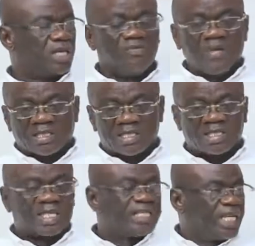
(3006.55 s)
If that is
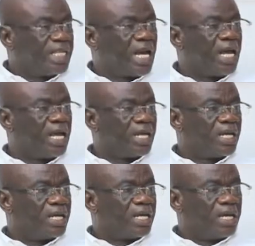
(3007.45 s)
his agenda,
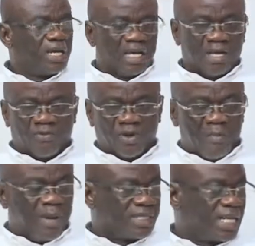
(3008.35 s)
and for
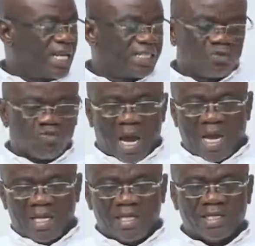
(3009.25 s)
that matter, that is
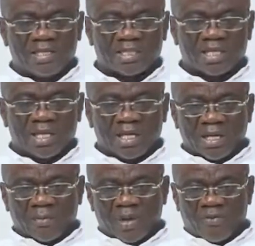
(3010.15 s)
why he is
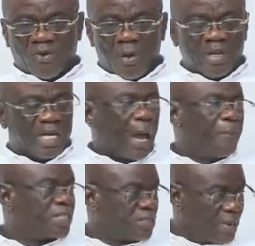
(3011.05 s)
performing
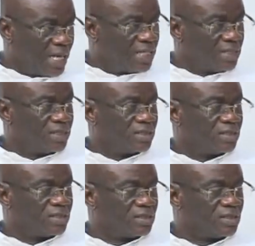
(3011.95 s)
abysmally,
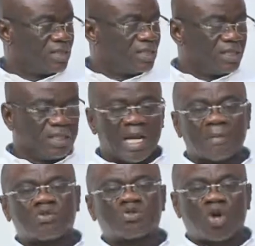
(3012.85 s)
then
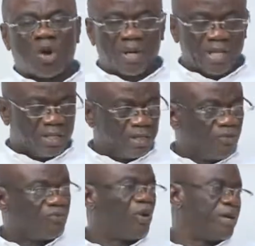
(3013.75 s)
I'm sorry
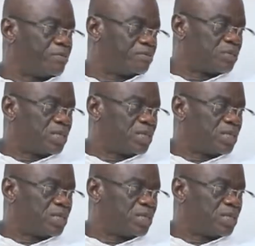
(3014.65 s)
for him.